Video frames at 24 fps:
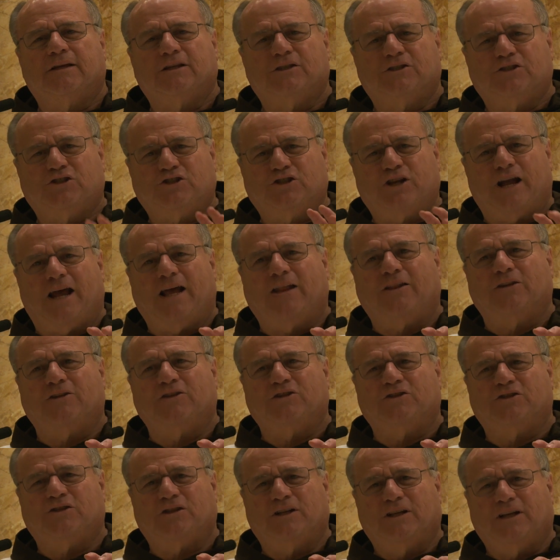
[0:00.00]
is
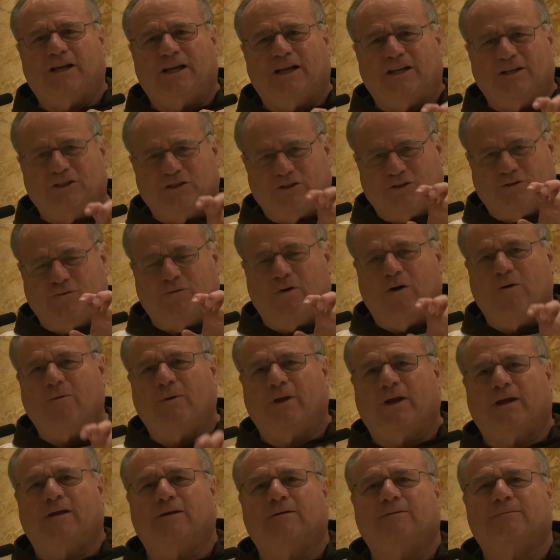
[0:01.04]
challenged and is
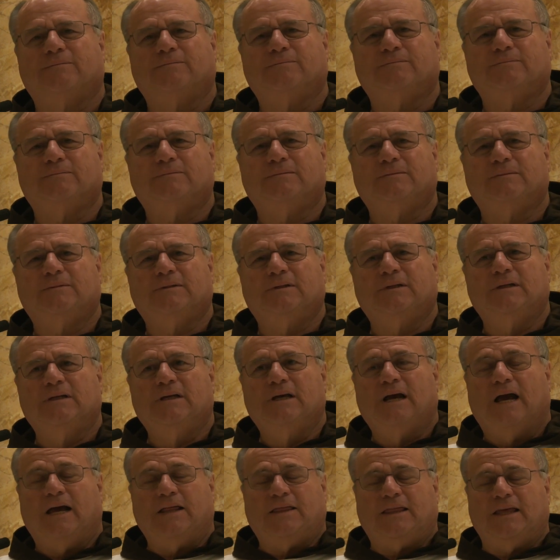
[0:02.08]
growing.
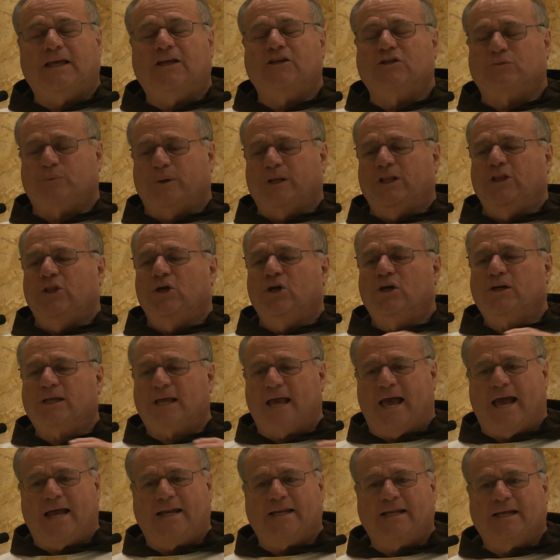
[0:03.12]
I think as we look
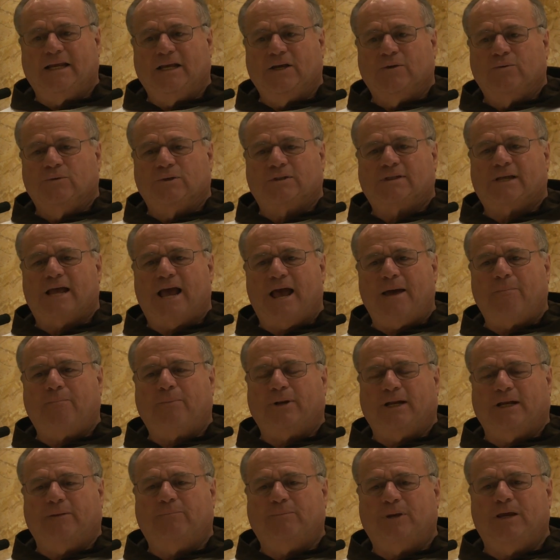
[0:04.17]
at what's
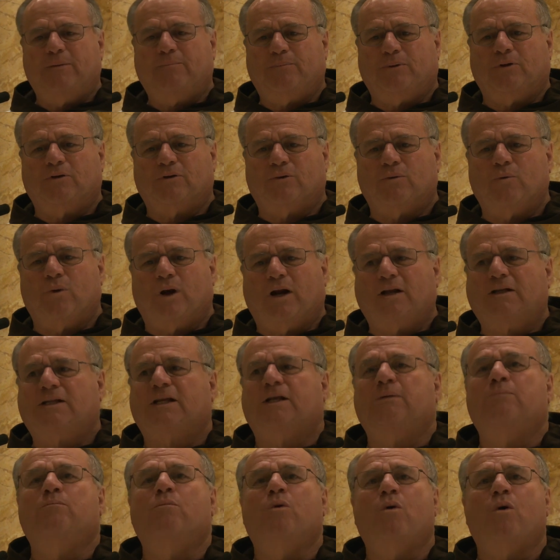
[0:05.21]
happening, people are
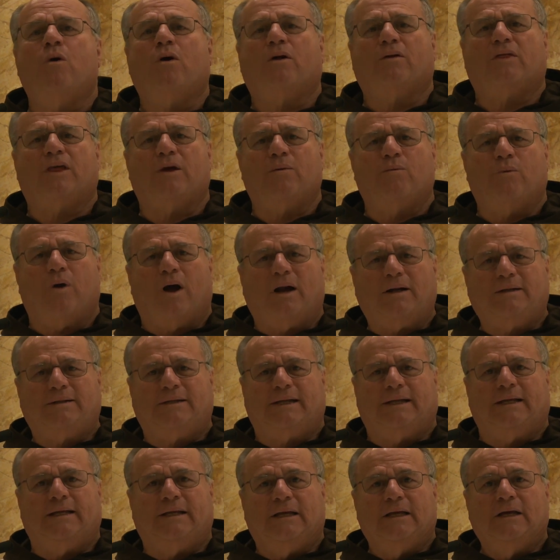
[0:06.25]
wanting more. They're
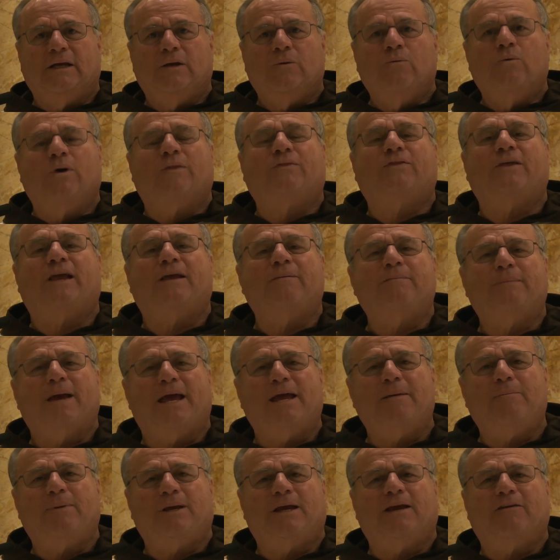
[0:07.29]
wanting what they
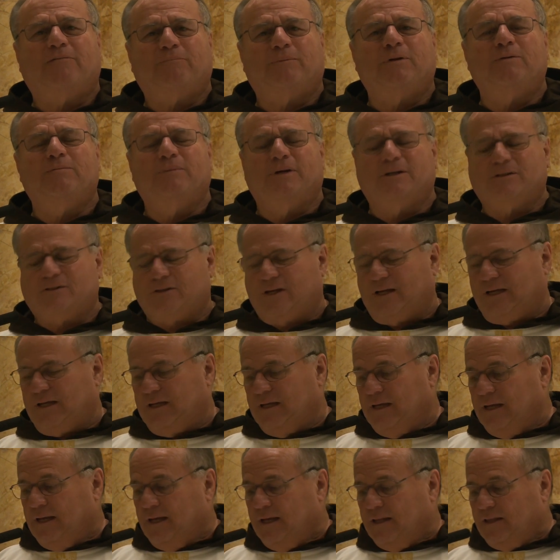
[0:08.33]
maybe have been missing.
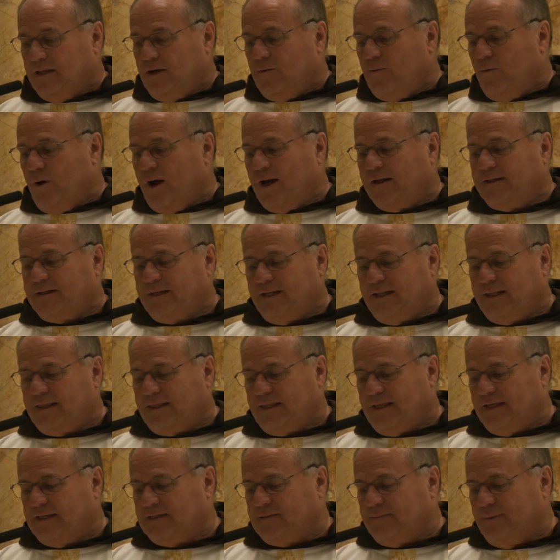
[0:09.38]
They're wanting
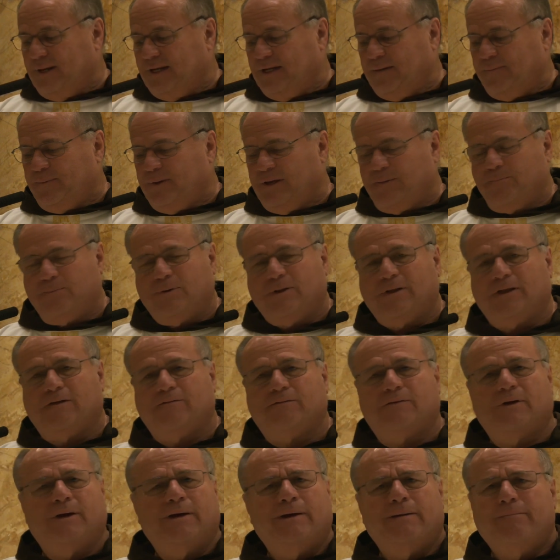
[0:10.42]
things. Many people
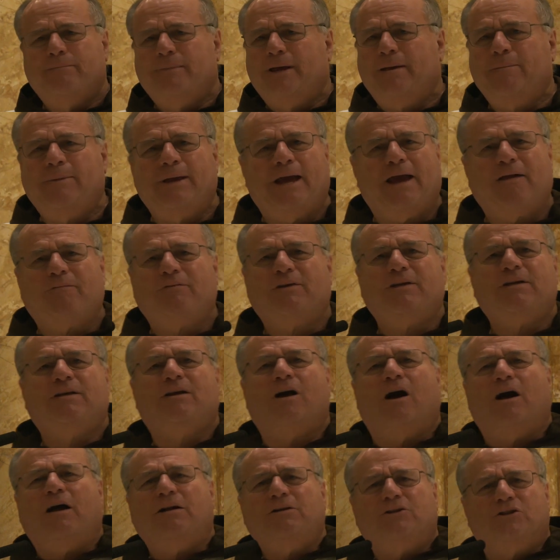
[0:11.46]
have maybe haven't
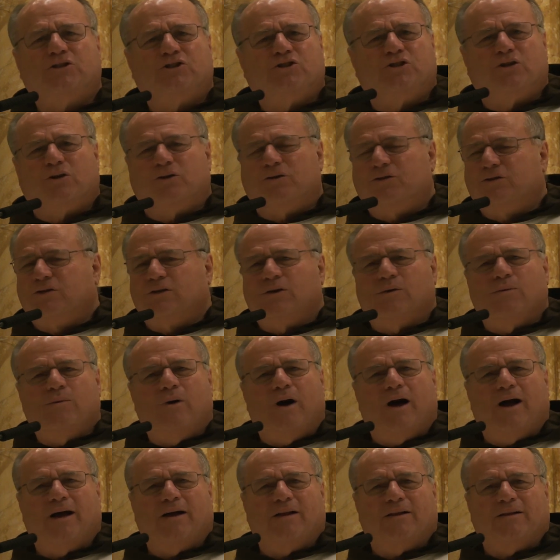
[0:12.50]
gone to church in a
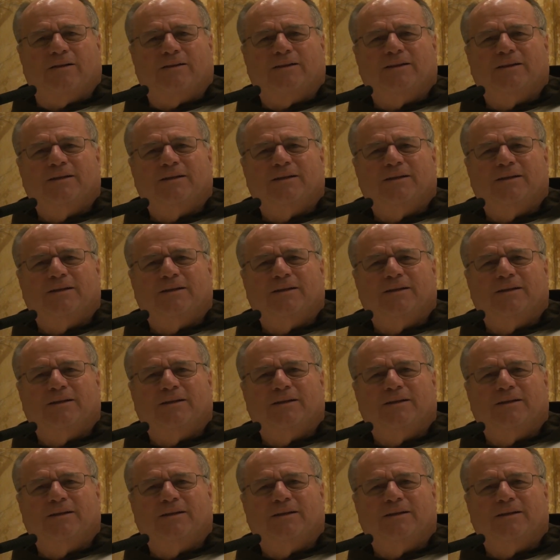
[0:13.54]
while,